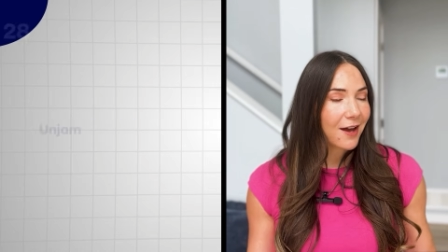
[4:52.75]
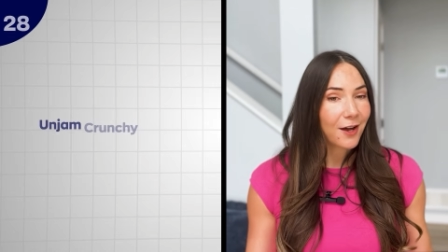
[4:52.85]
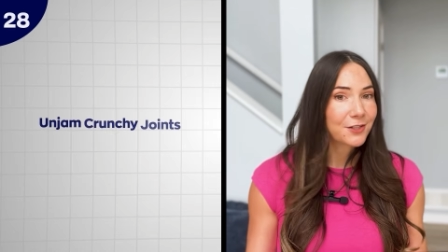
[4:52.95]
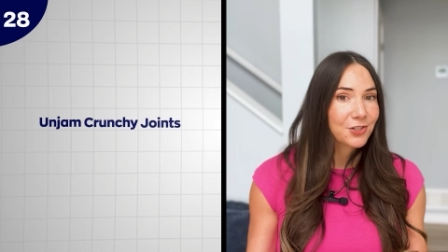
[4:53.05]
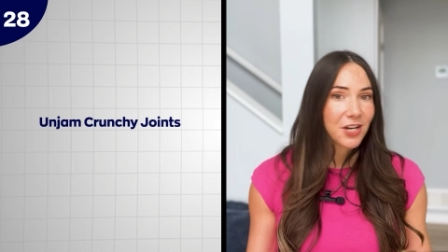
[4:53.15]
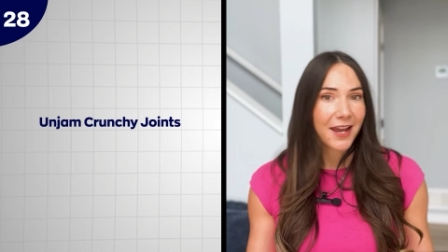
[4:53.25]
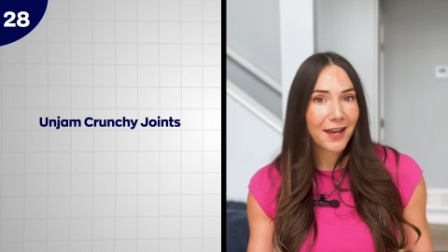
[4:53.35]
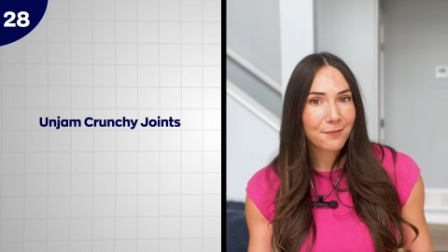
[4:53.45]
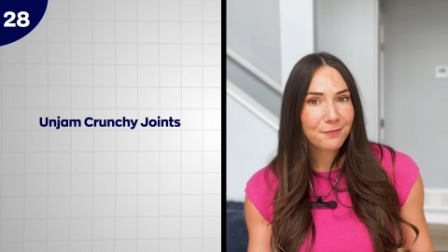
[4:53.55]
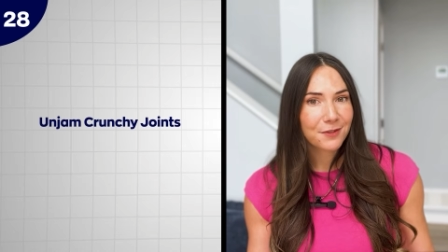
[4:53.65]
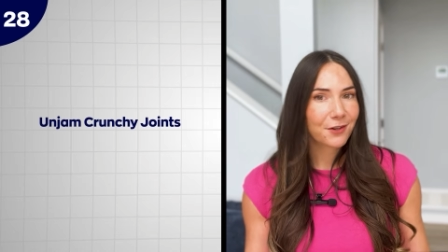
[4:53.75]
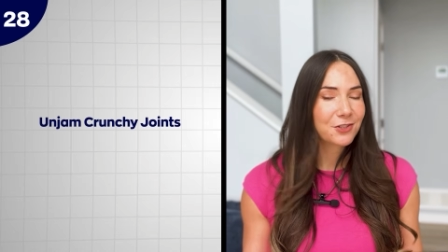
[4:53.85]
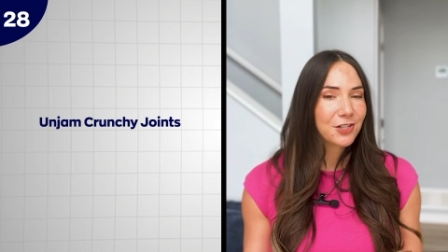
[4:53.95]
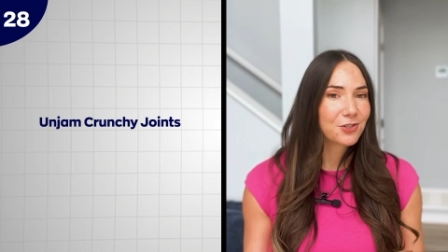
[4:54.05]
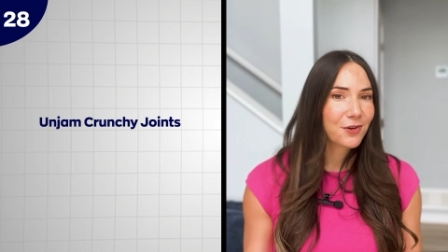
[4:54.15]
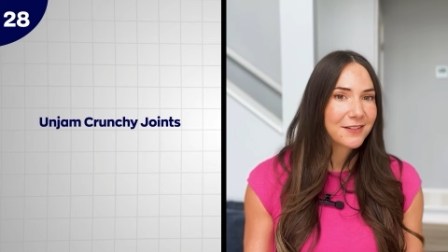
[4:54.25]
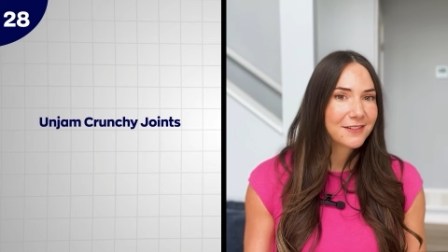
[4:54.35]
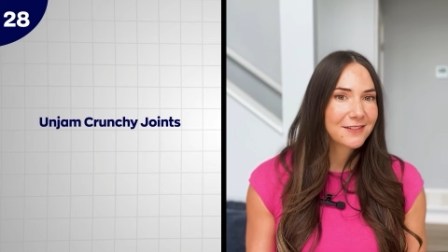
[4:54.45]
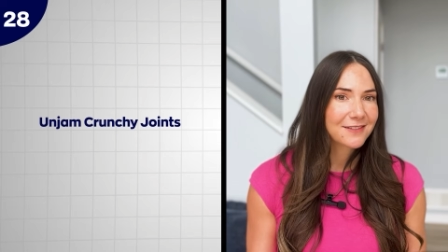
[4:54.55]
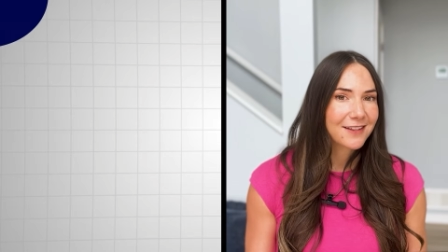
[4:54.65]
unjam crunchy
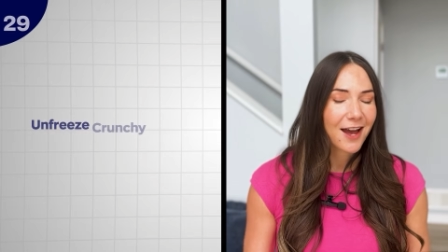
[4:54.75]
joints,